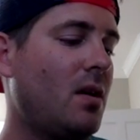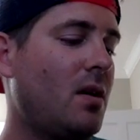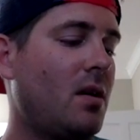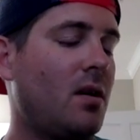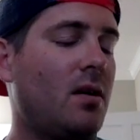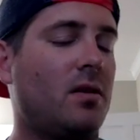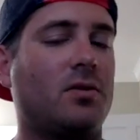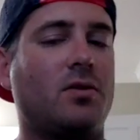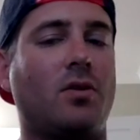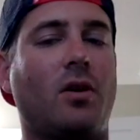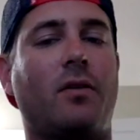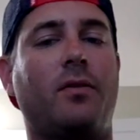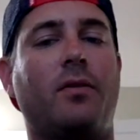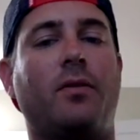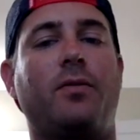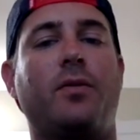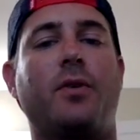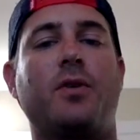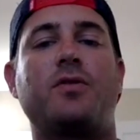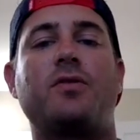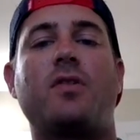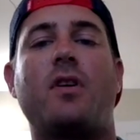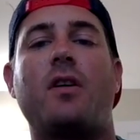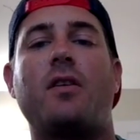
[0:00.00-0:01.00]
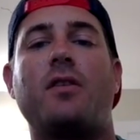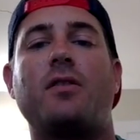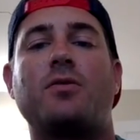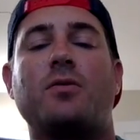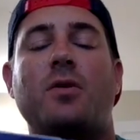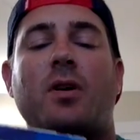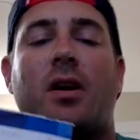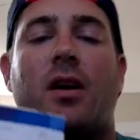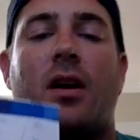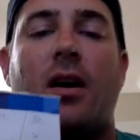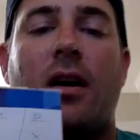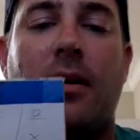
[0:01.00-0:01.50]
So after the first round, here's
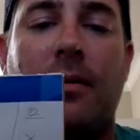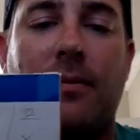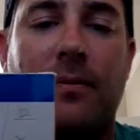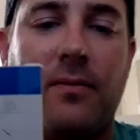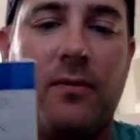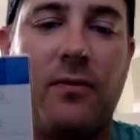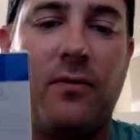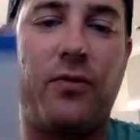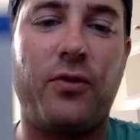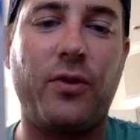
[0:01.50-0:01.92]
what I got.